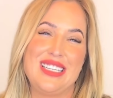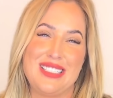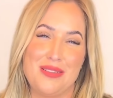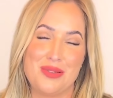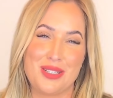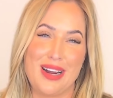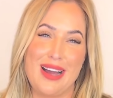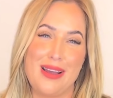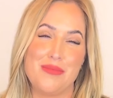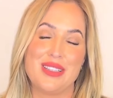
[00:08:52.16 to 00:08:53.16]
to
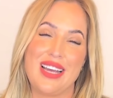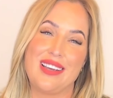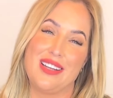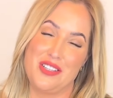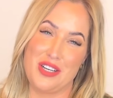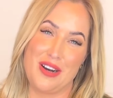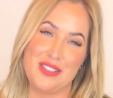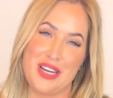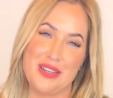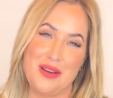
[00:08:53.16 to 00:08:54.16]
subscribe, like, and share our
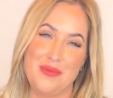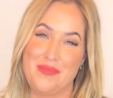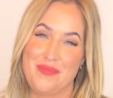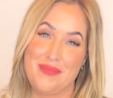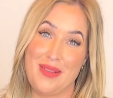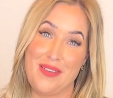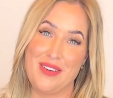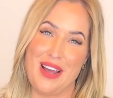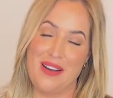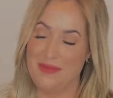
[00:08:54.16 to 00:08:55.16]
channel. Bye for
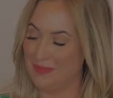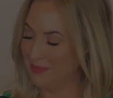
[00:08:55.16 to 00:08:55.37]
now.